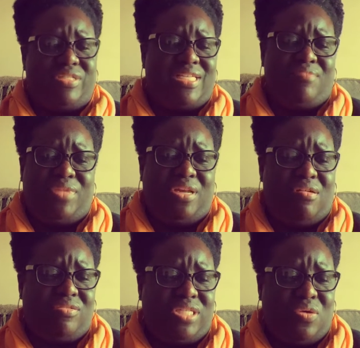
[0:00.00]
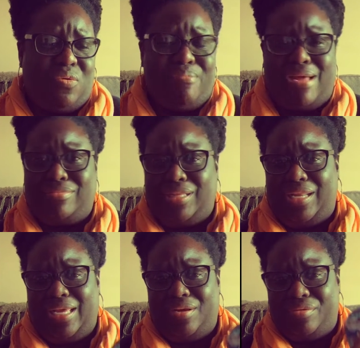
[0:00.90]
Something also about the
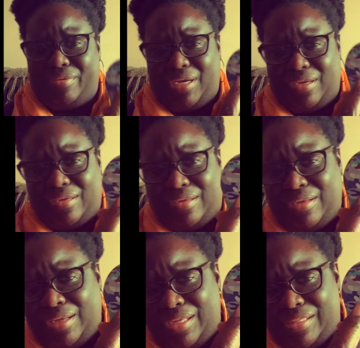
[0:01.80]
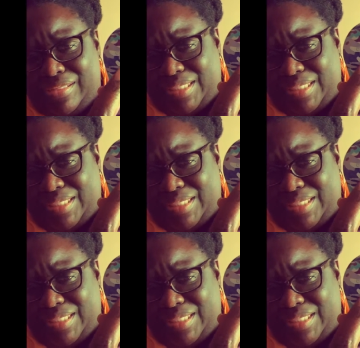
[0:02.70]
lettering, the